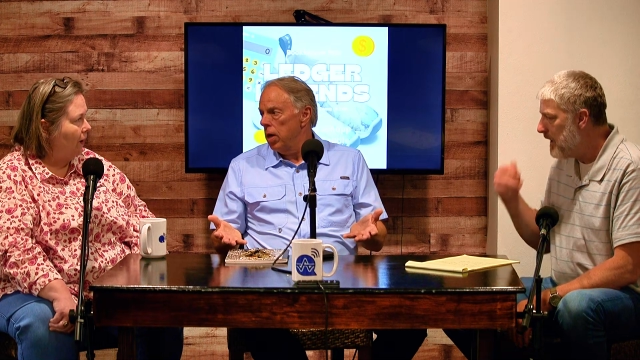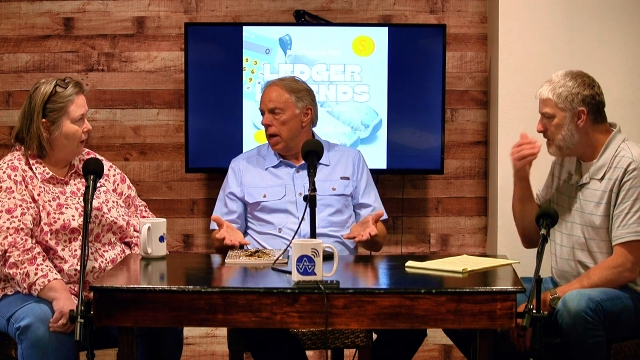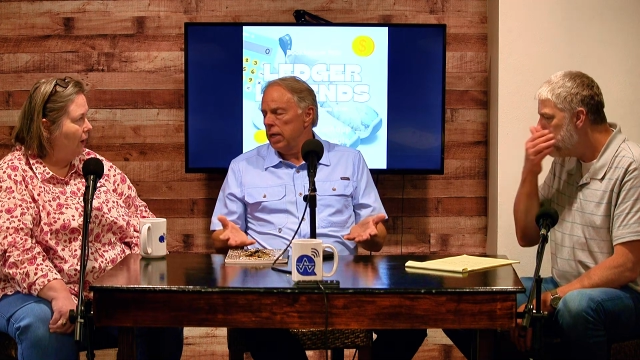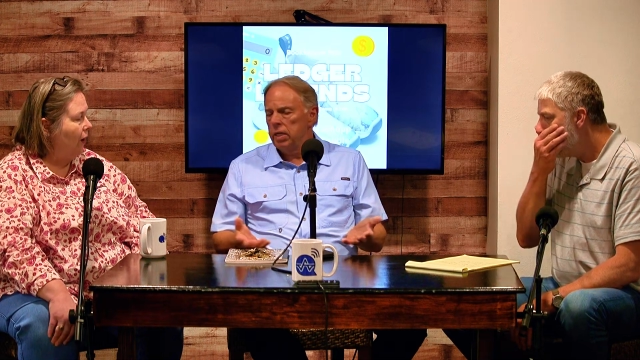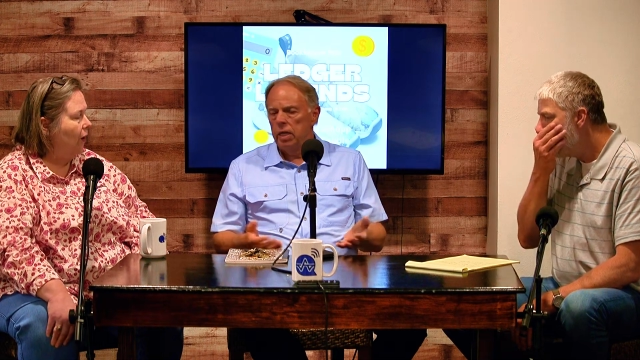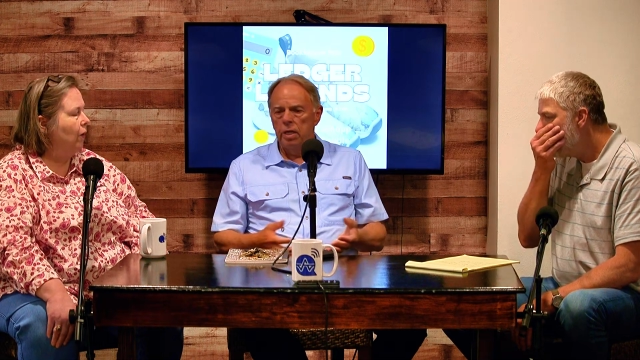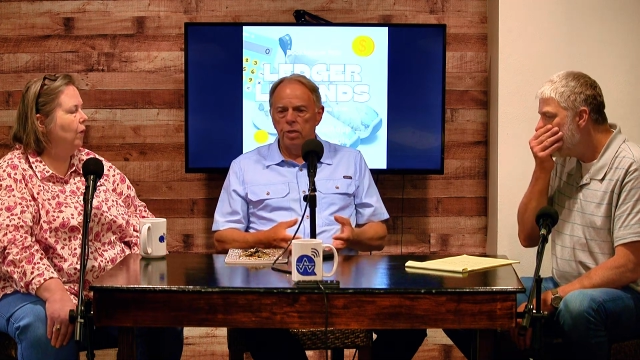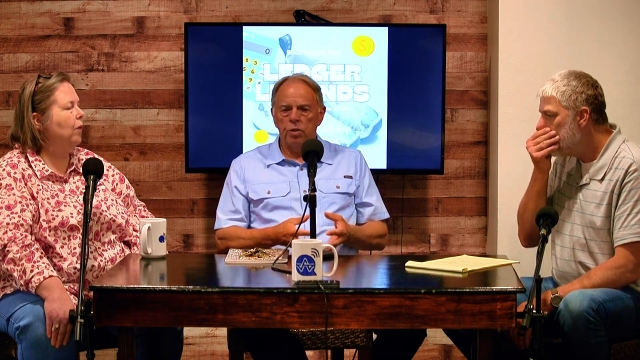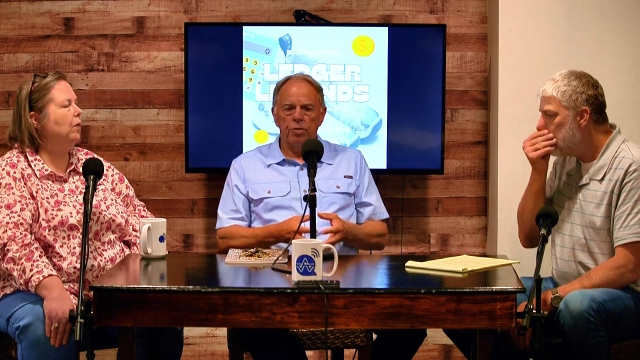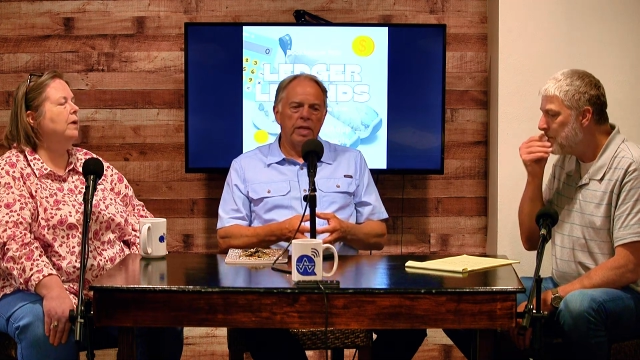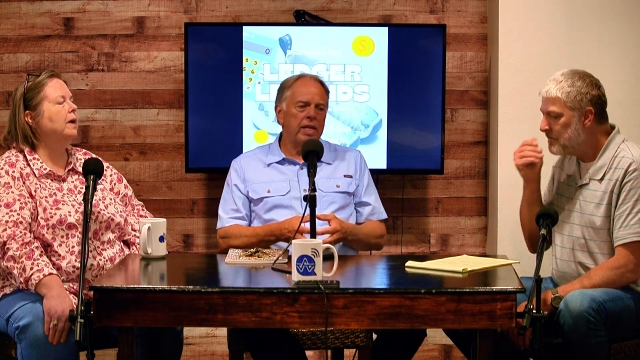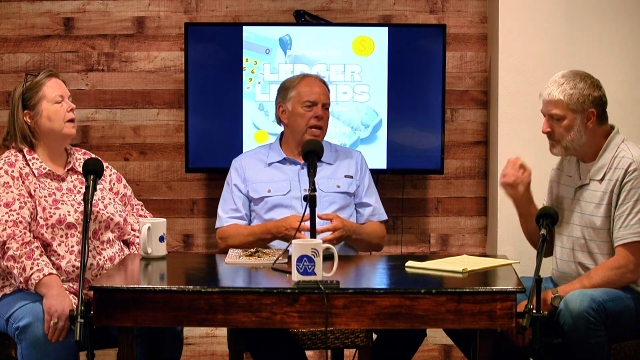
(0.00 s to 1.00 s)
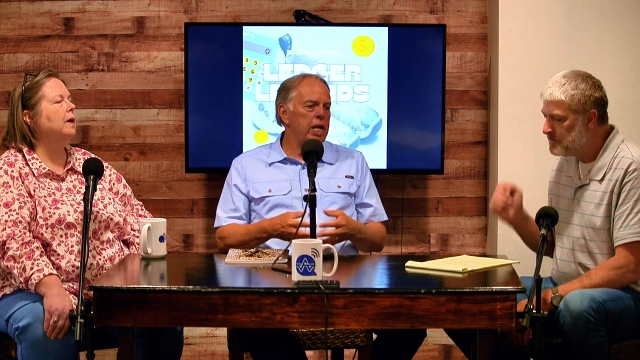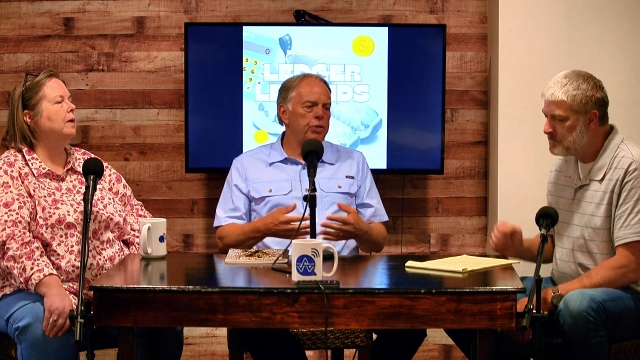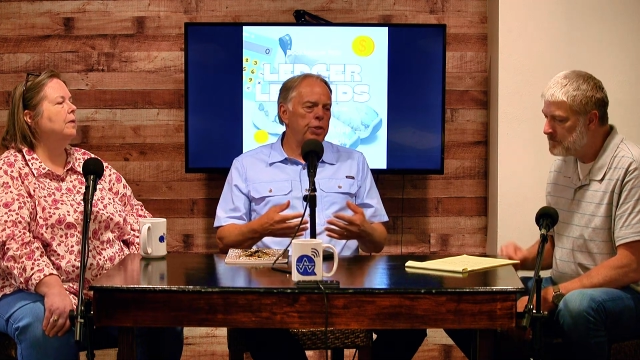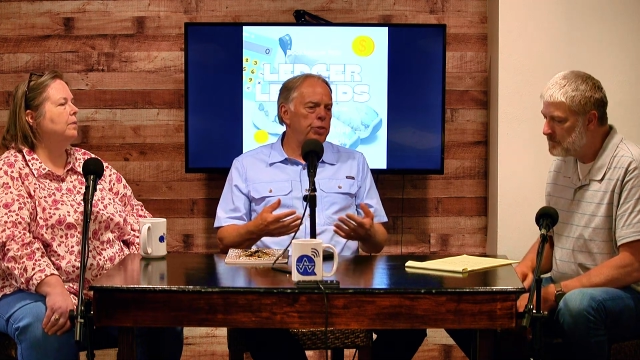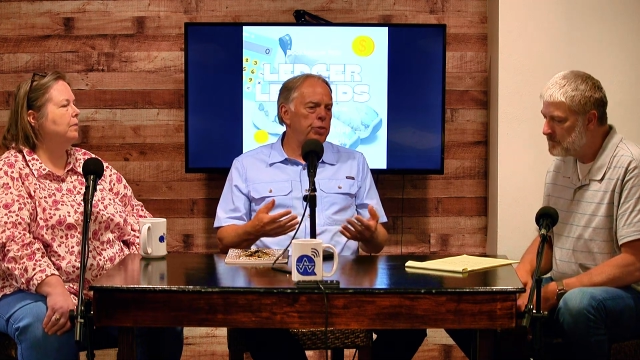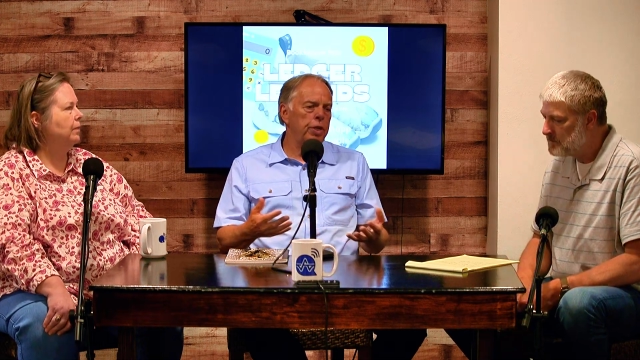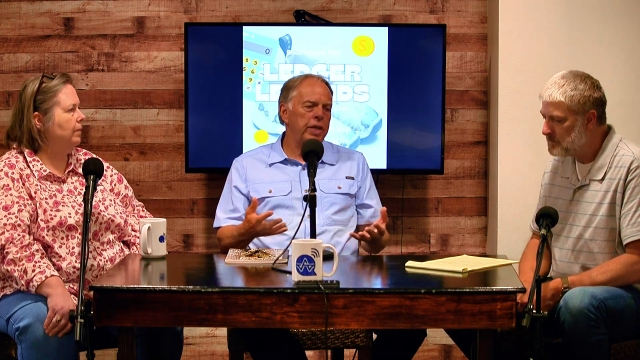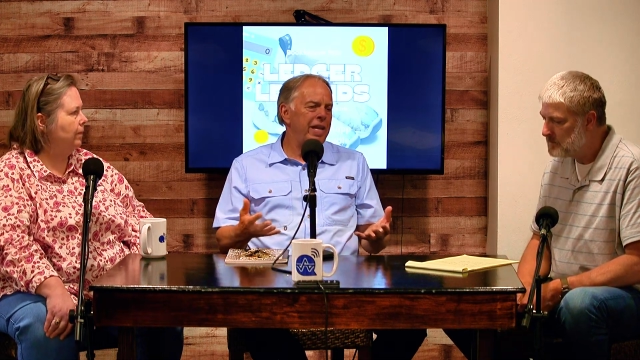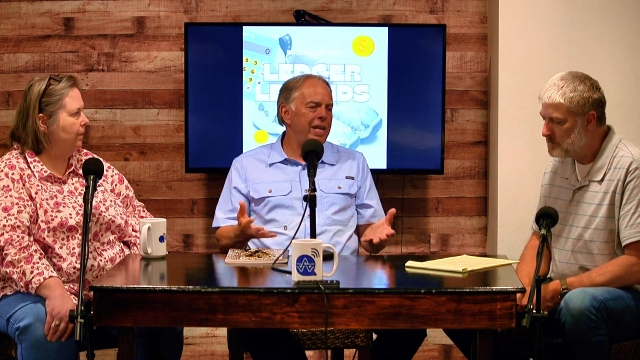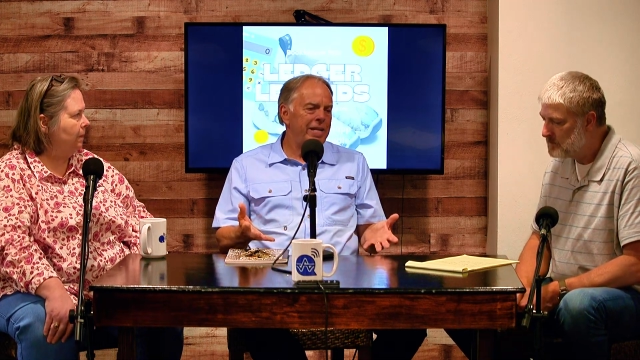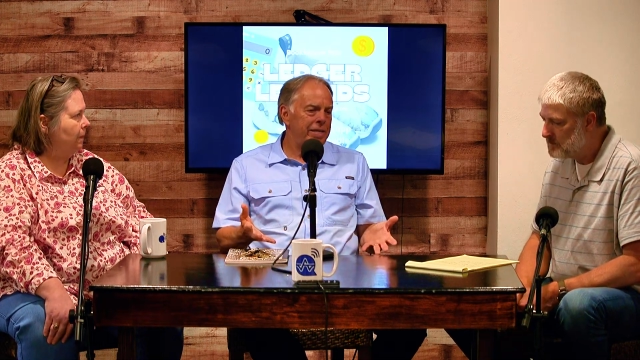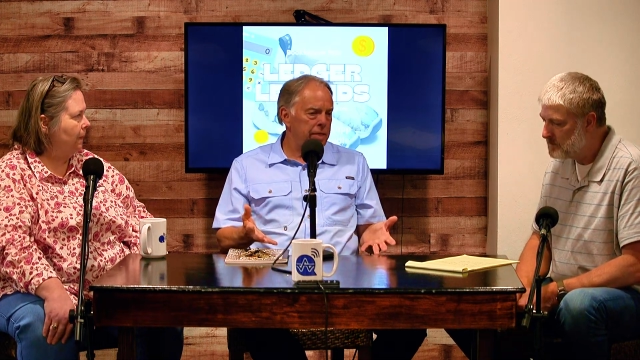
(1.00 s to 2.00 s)
Speaker 1: Care Act, so they can actually do it
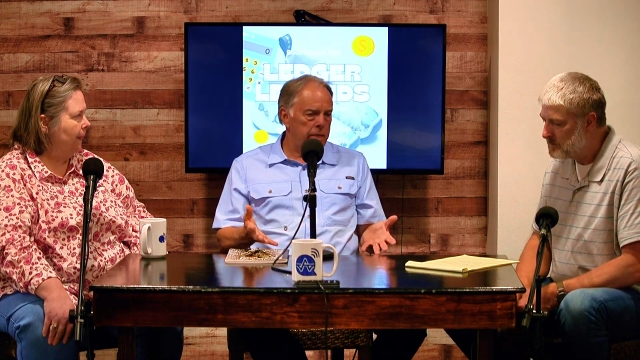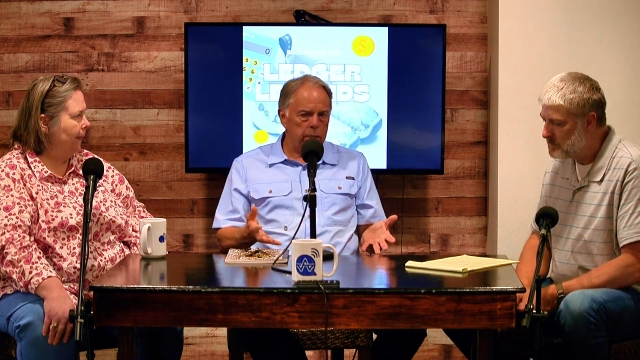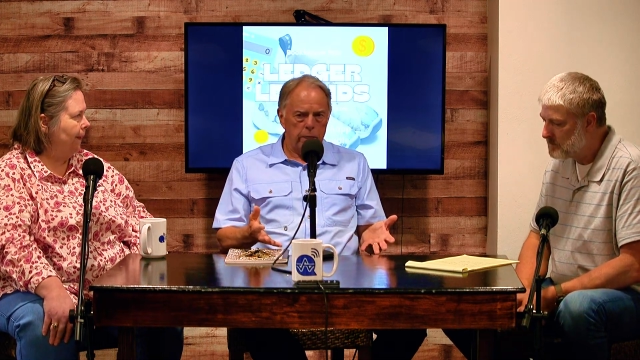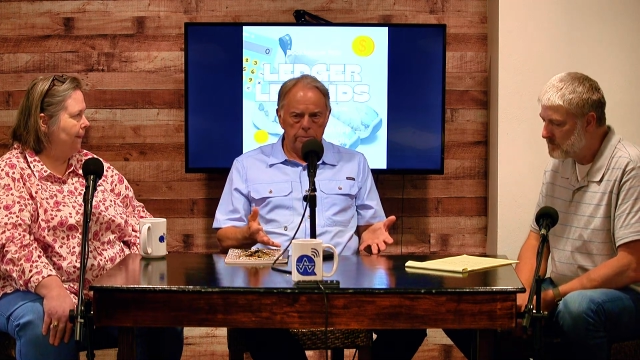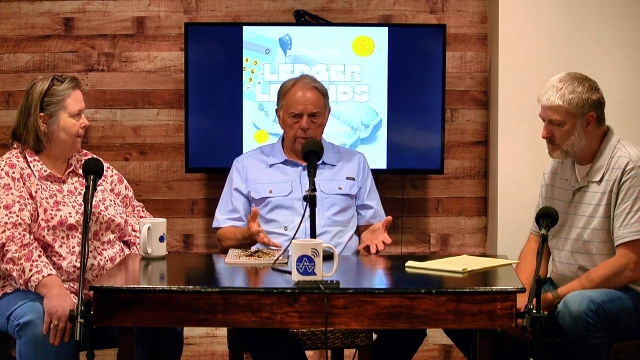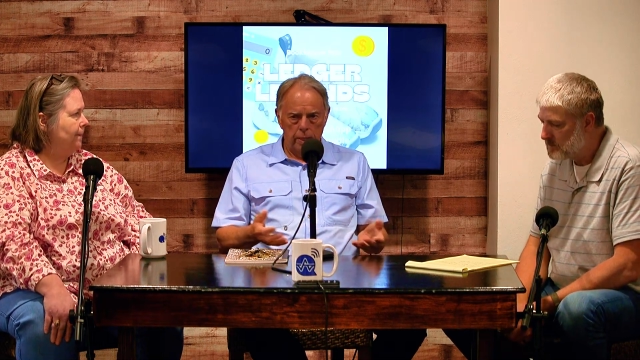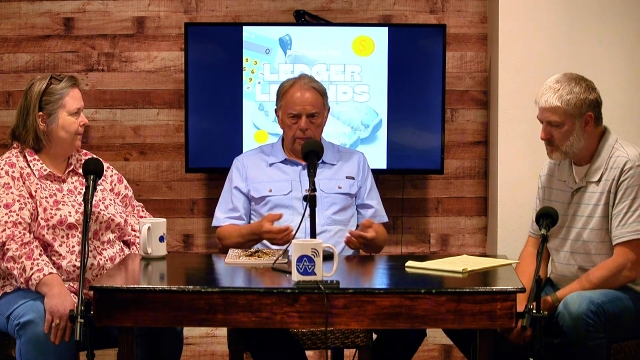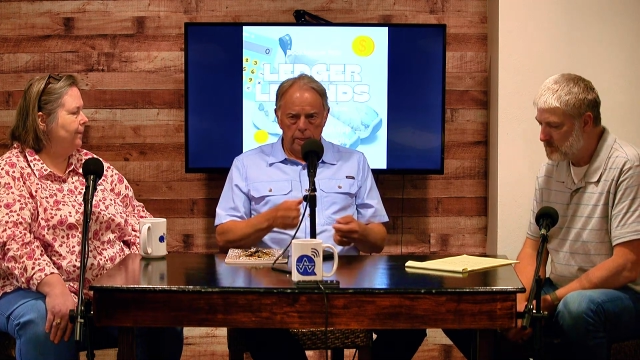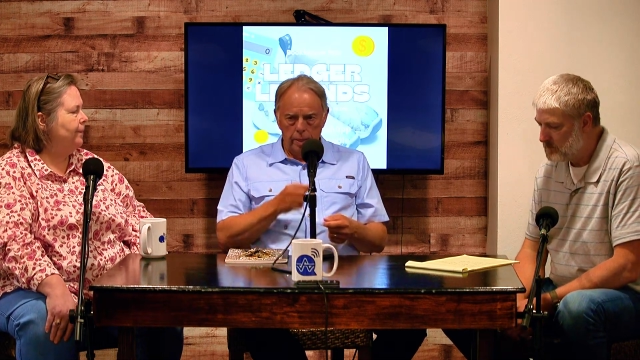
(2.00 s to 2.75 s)
at any time